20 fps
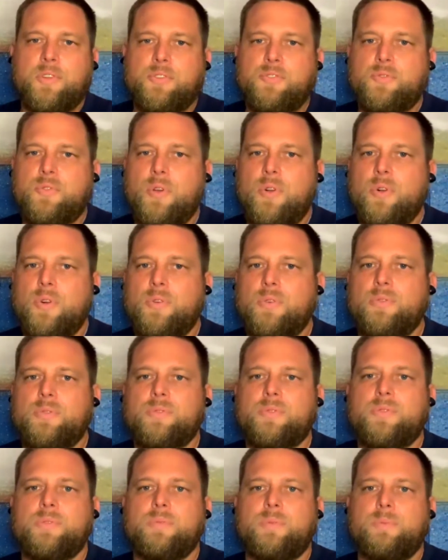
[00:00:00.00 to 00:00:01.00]

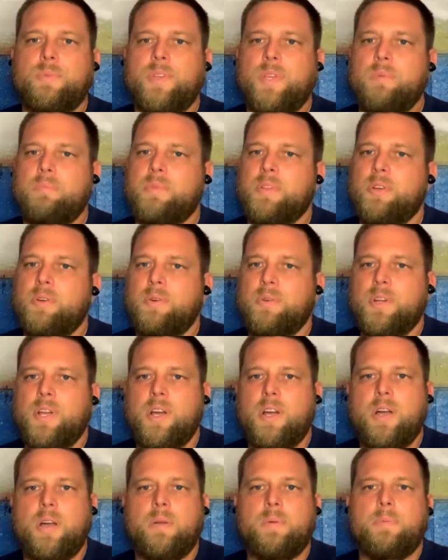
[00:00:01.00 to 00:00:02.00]
patrols. We would get
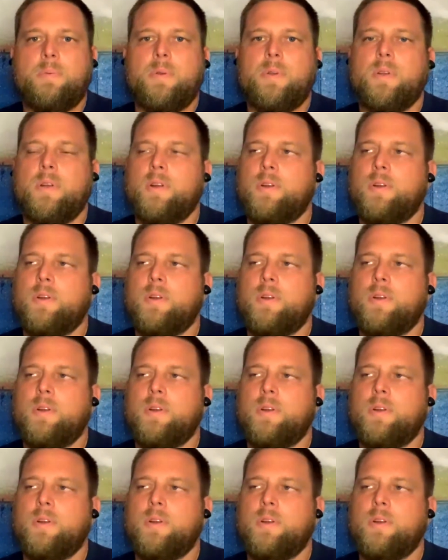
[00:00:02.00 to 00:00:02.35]
blown up.